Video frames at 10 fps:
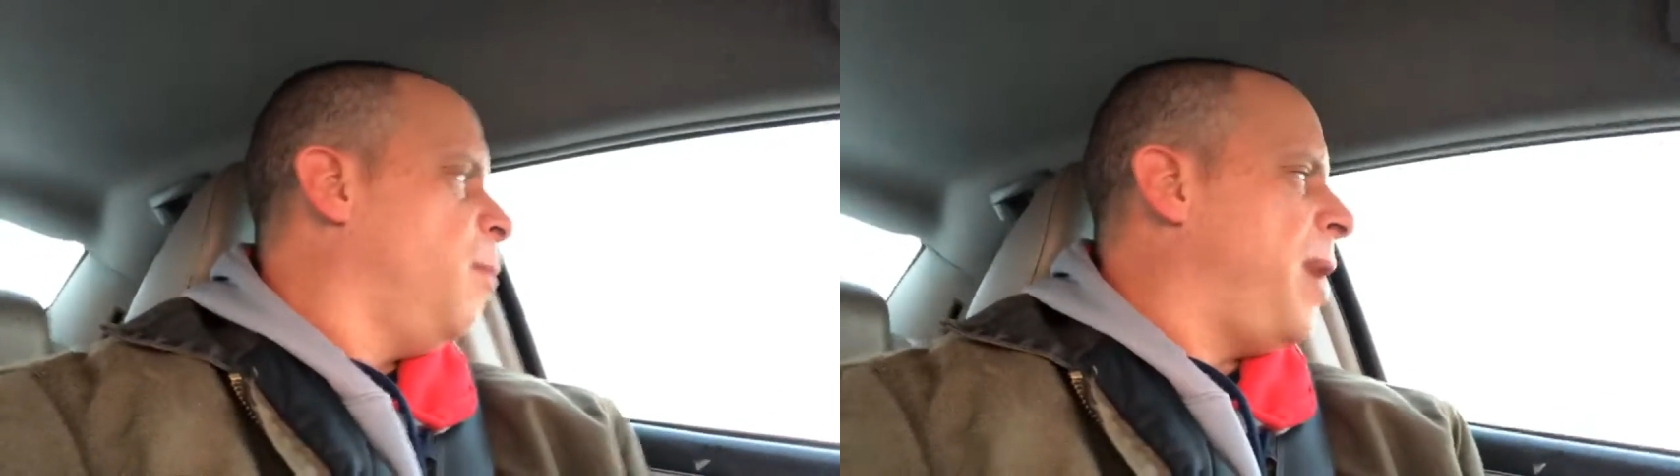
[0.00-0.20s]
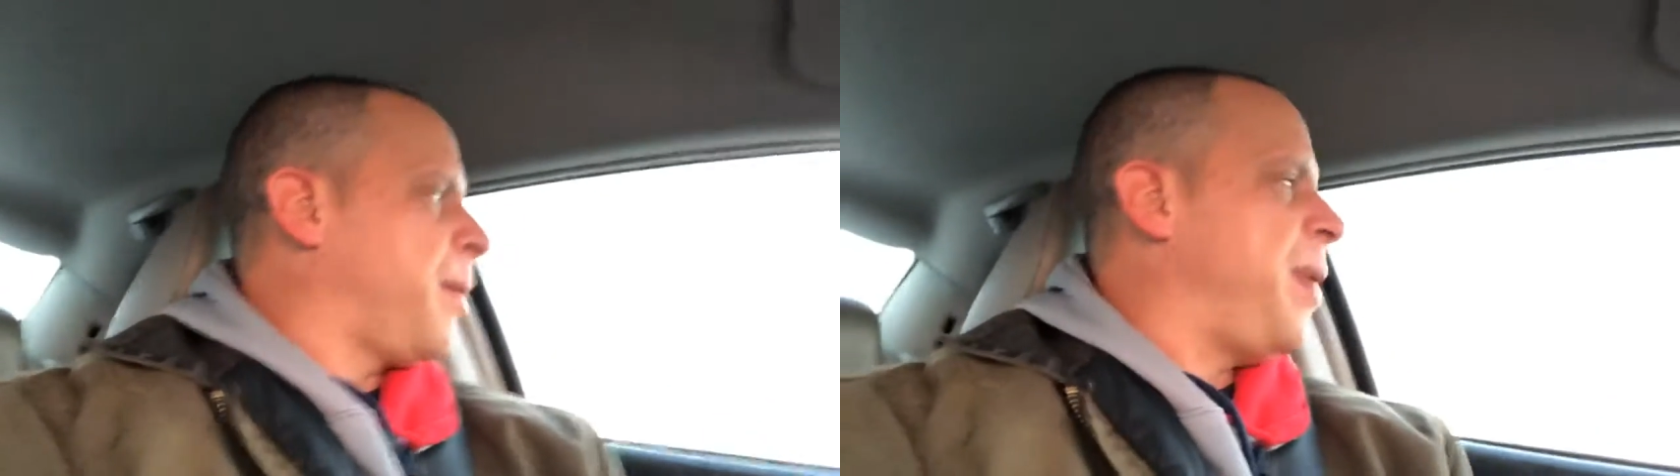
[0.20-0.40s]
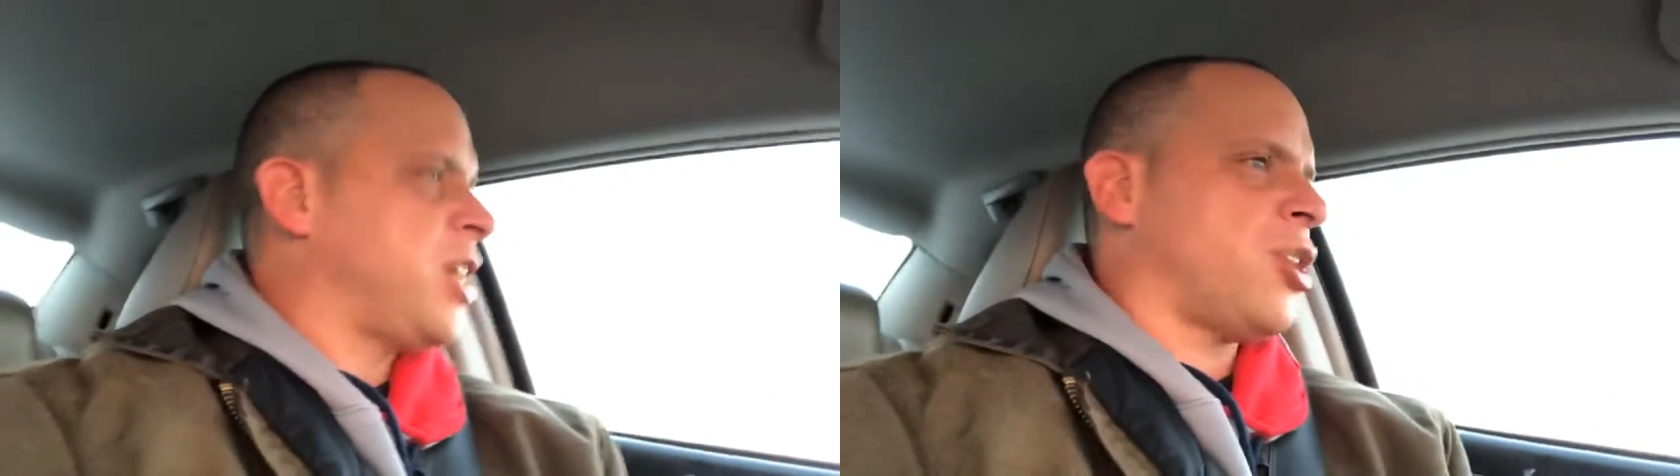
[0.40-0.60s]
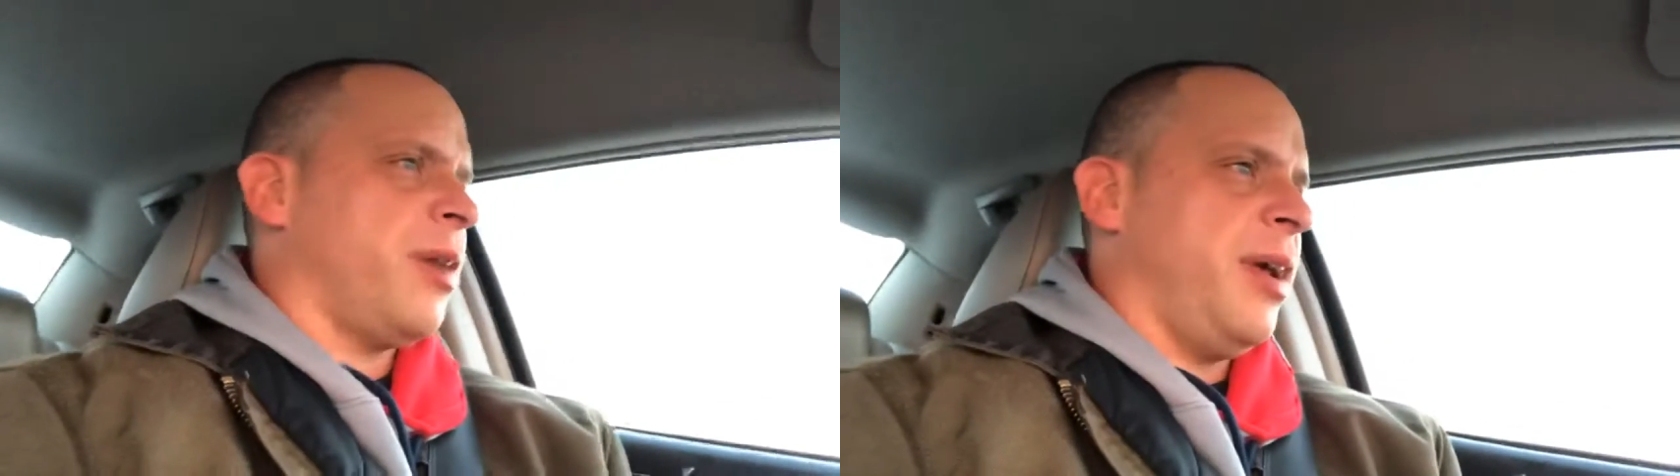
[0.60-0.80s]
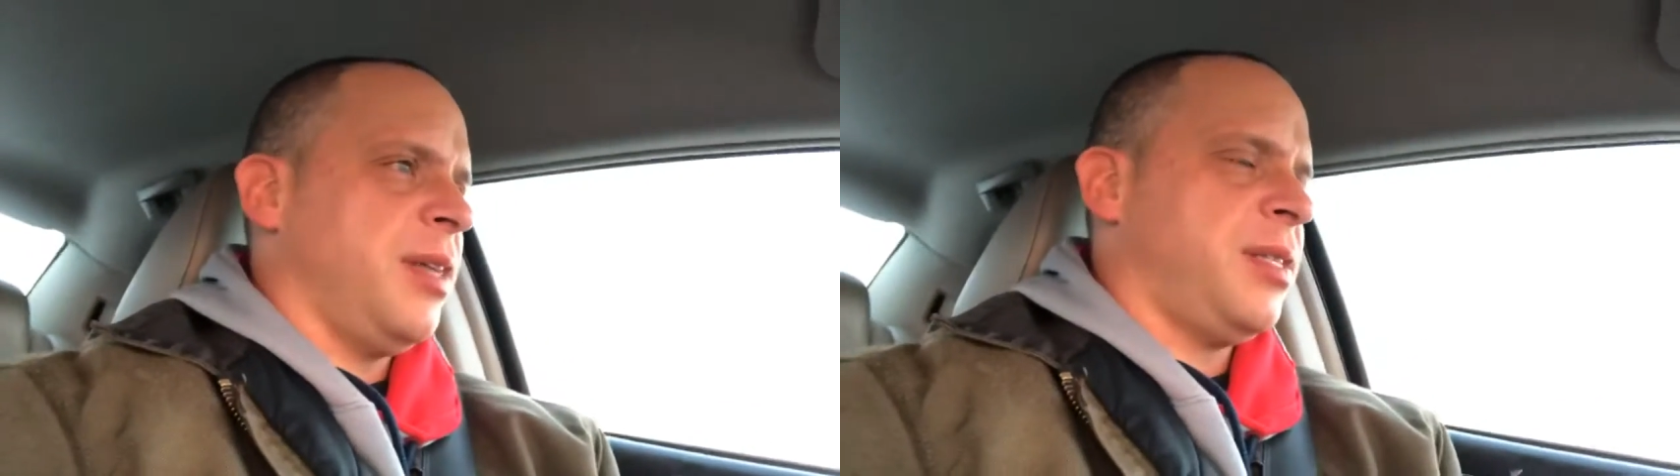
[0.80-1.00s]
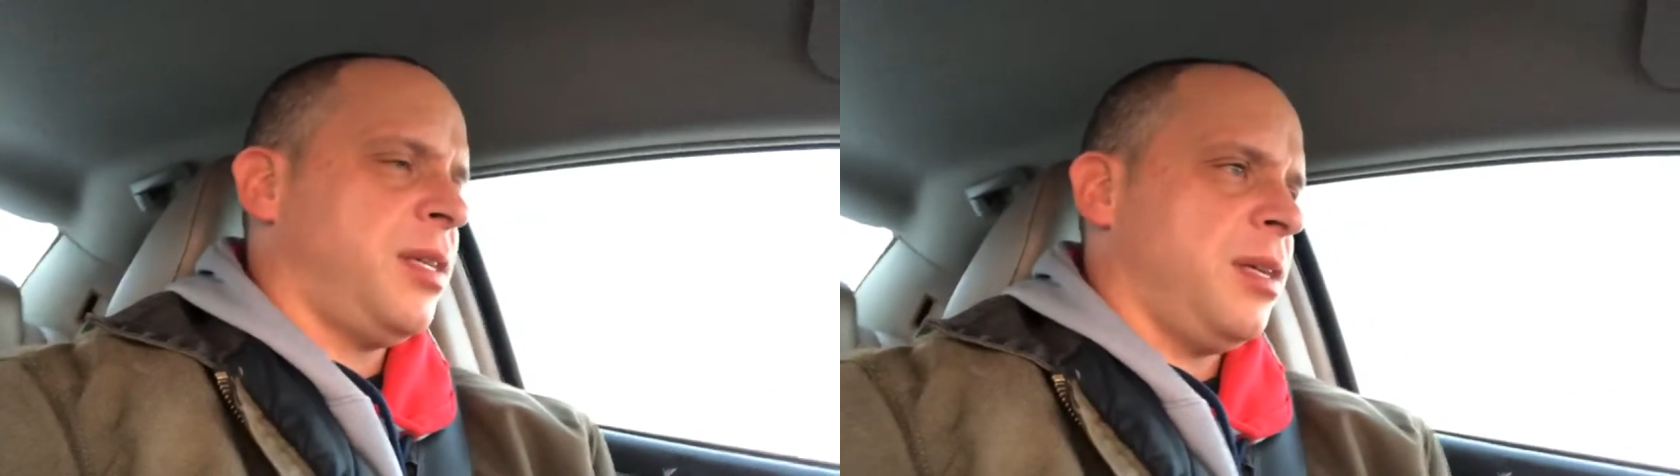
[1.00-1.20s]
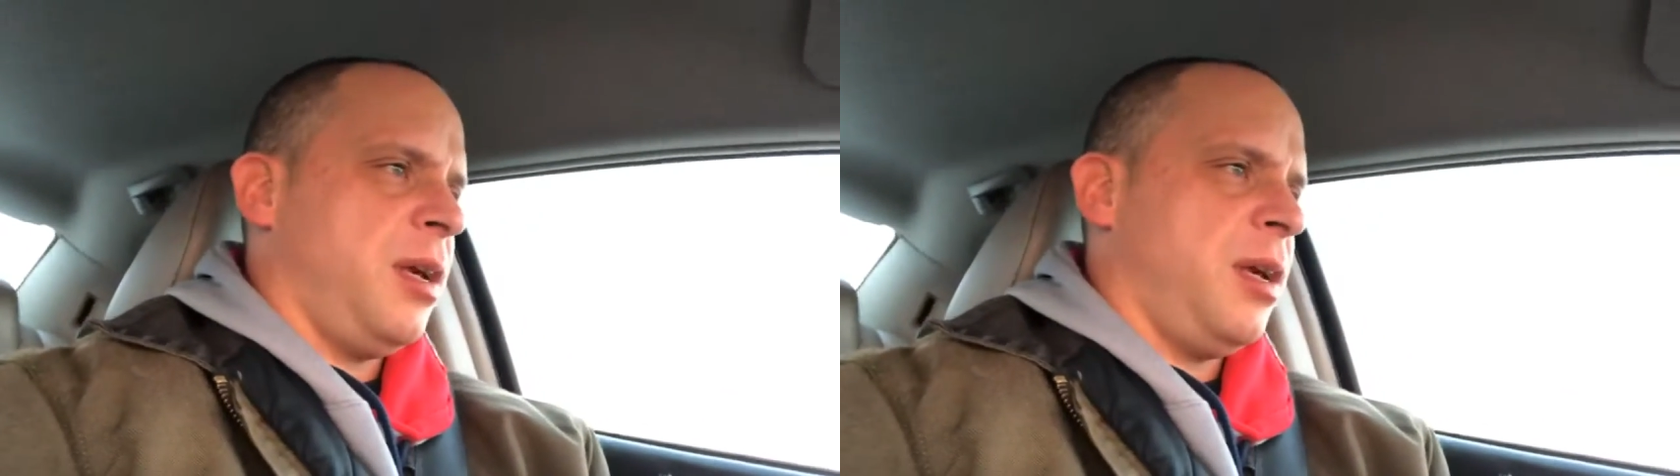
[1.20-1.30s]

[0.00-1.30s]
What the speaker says: Big picture is,